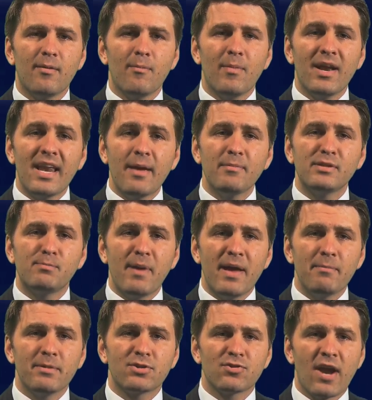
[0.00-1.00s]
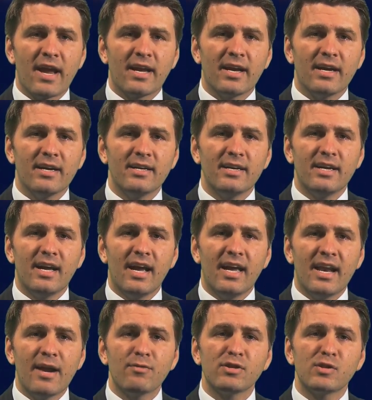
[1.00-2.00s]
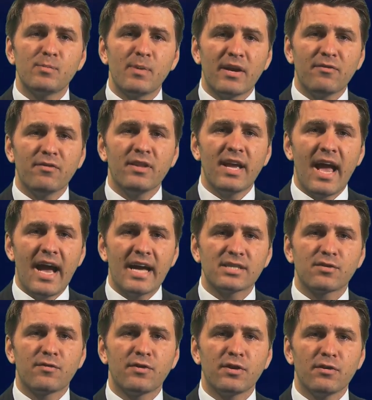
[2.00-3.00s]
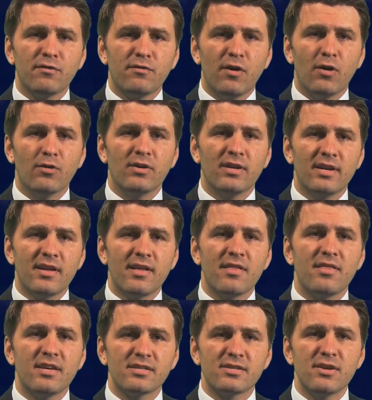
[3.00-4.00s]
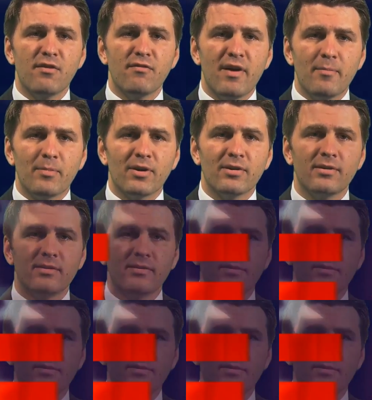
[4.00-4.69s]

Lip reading: My name is Ben Matranga, and I respectfully ask for your vote this November.